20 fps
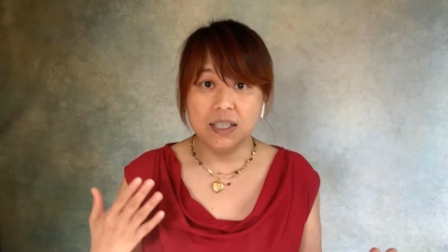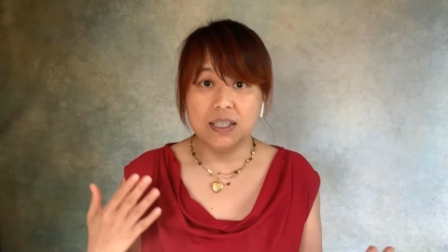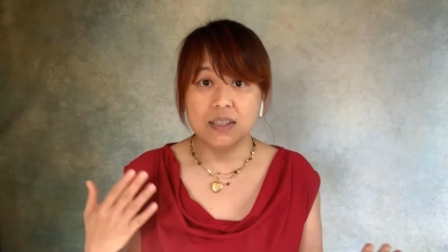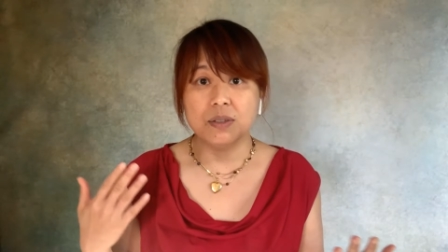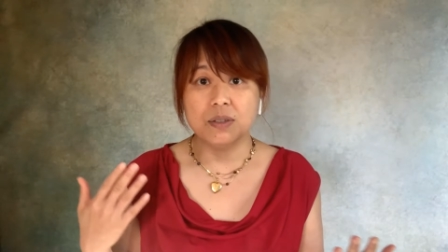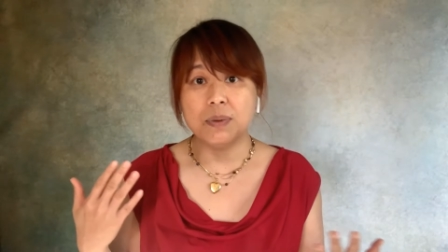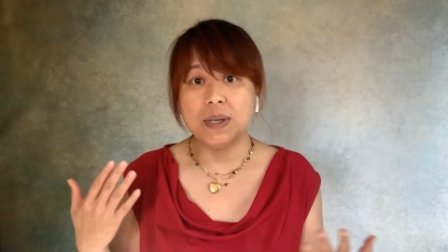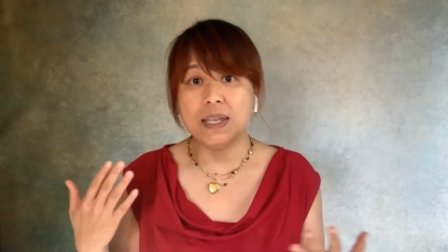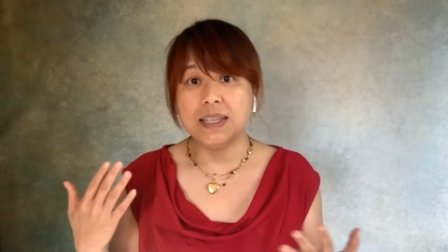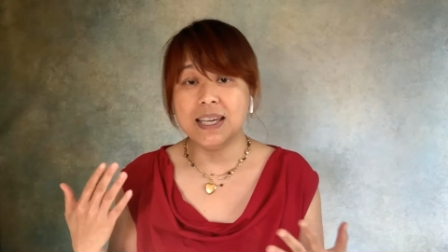the
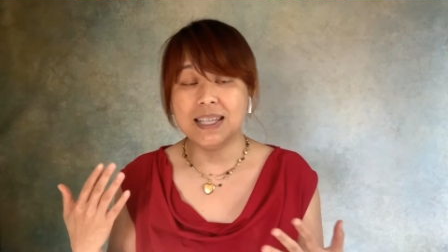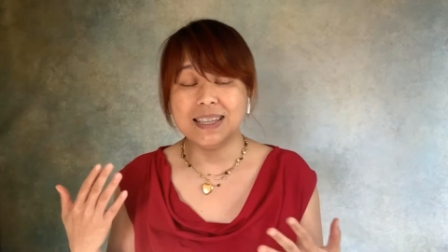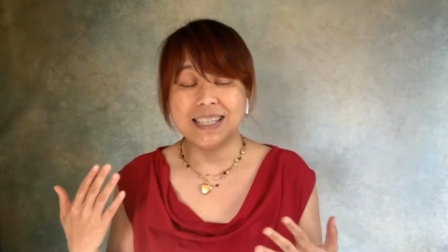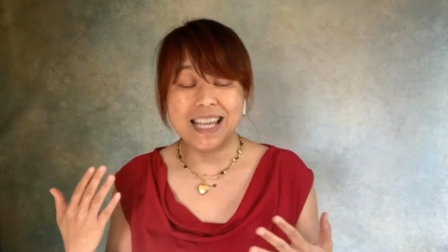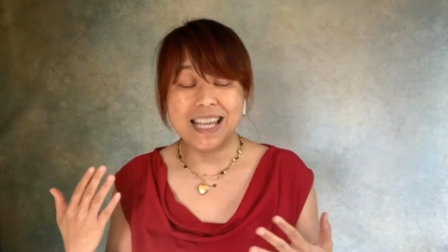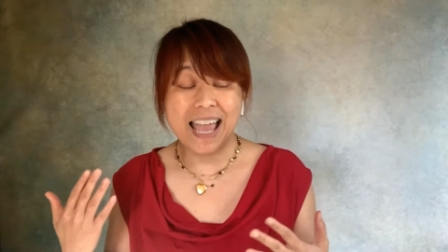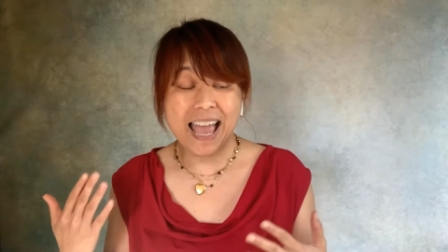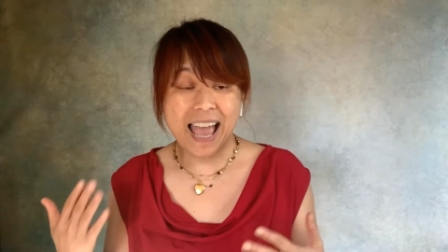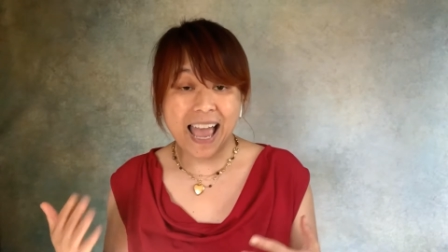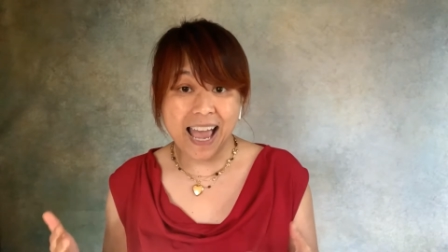way that they
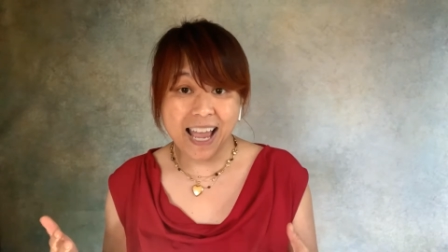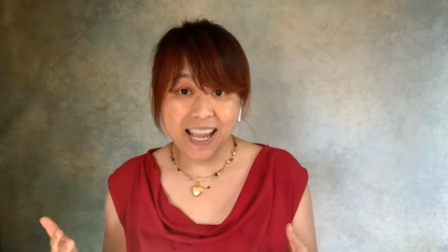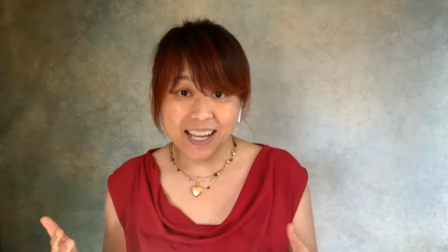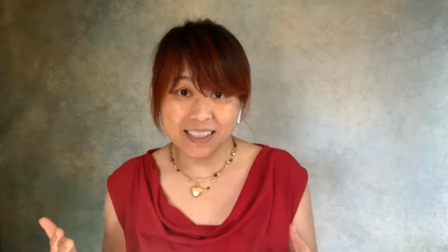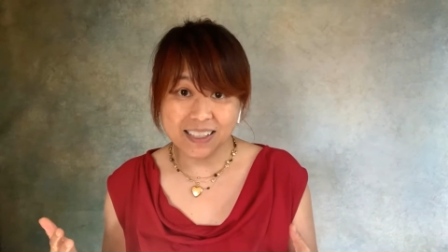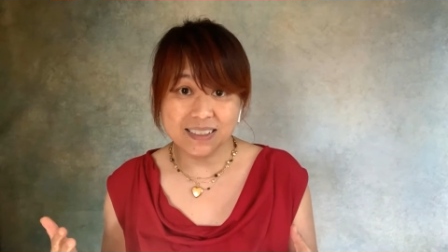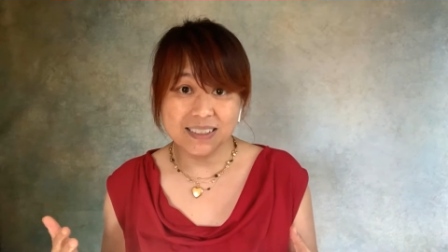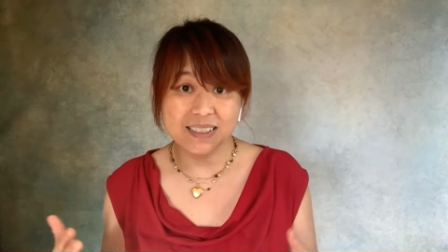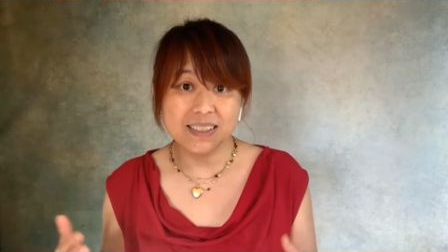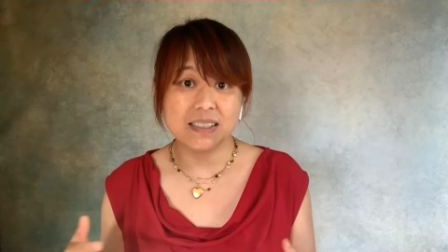
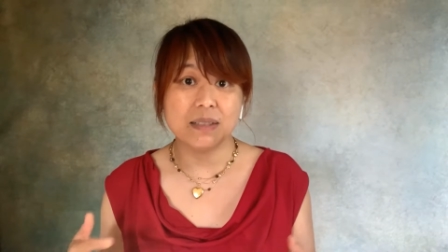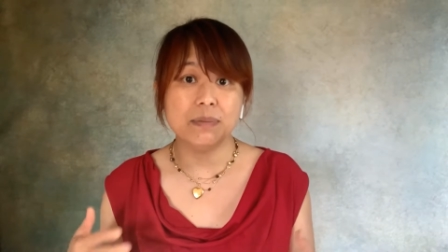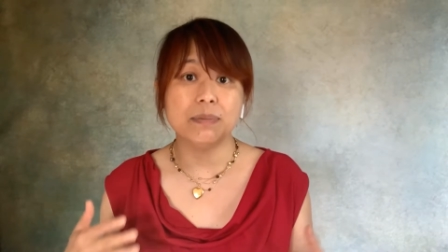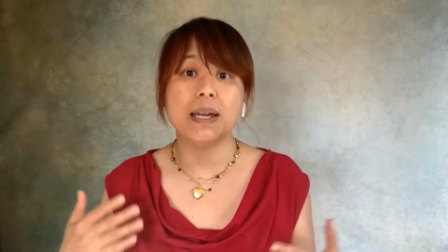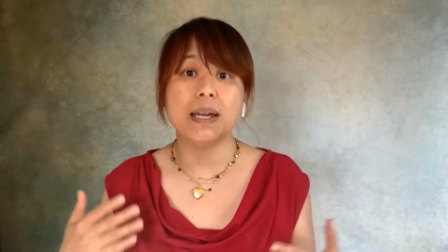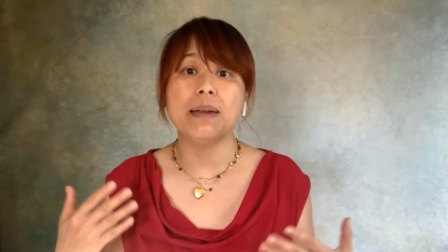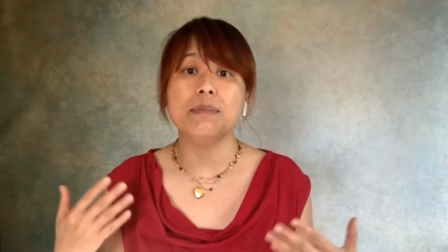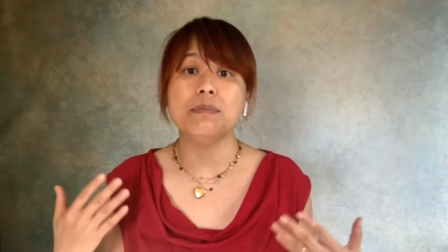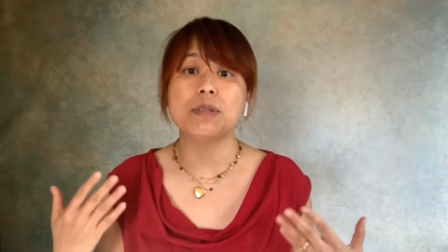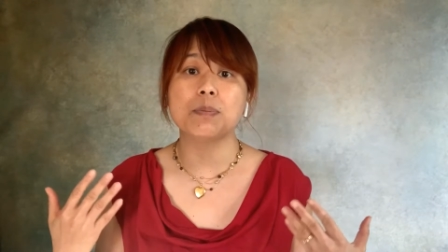act,
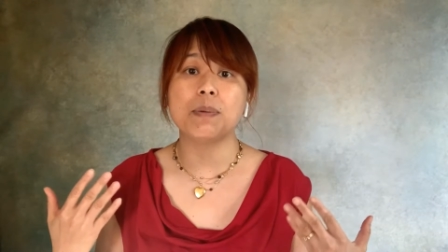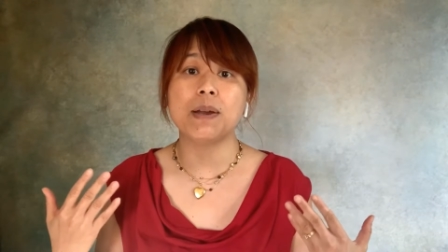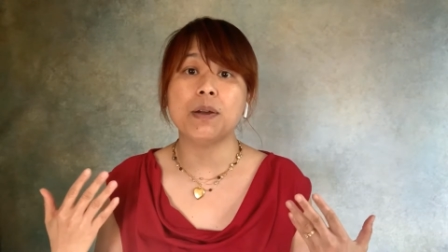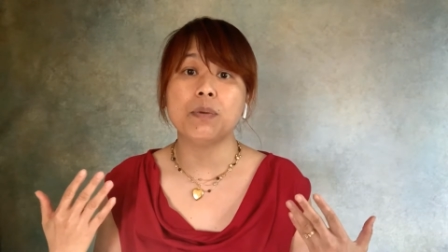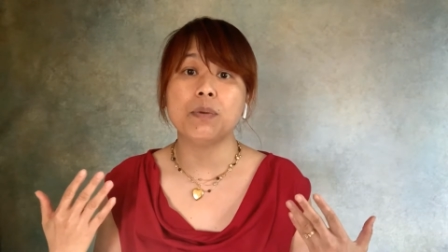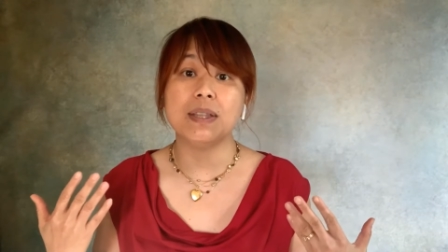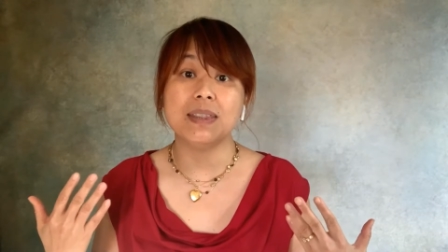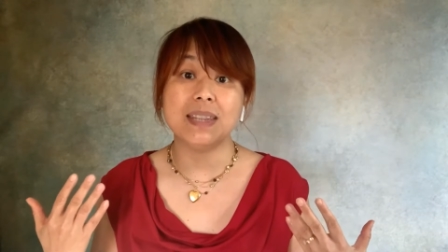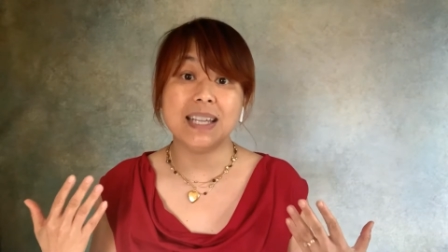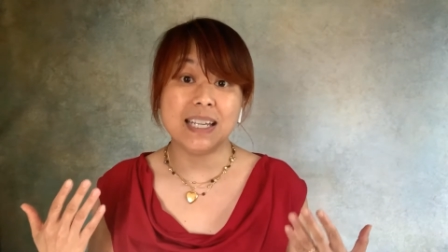sometimes by
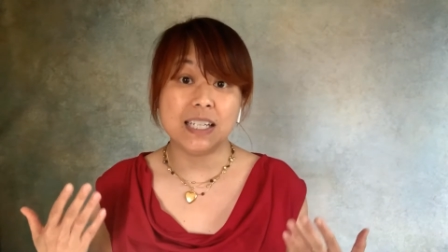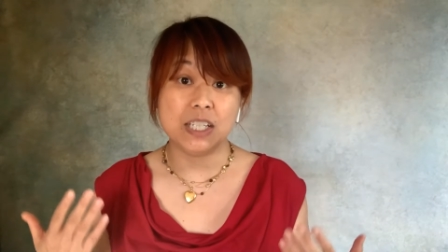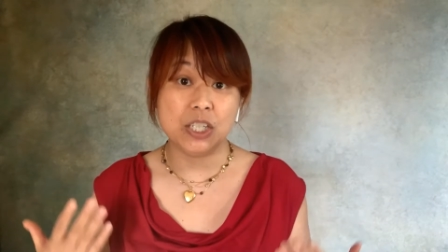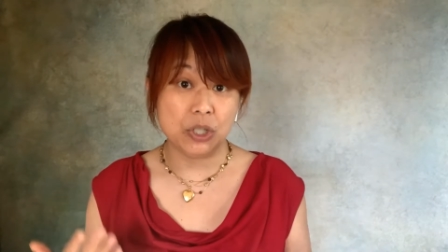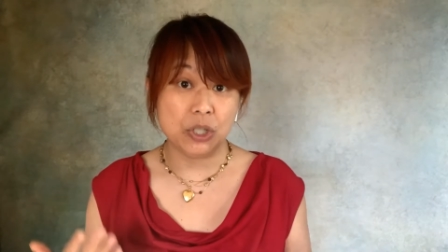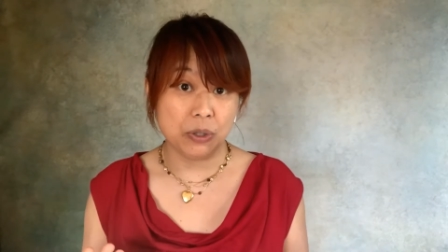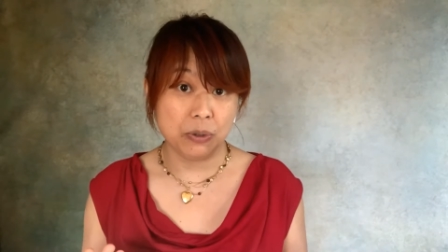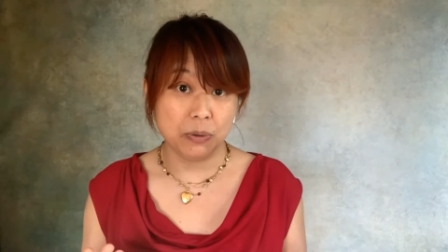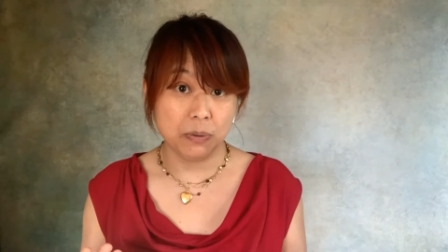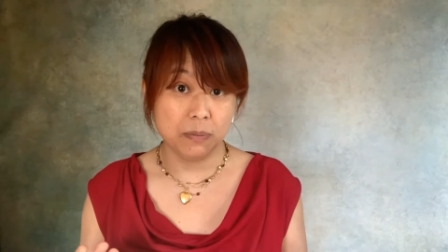what they
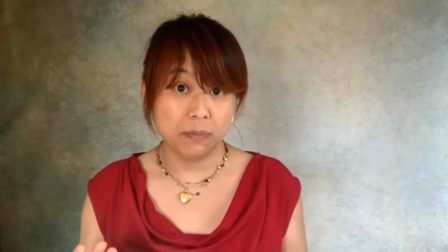do.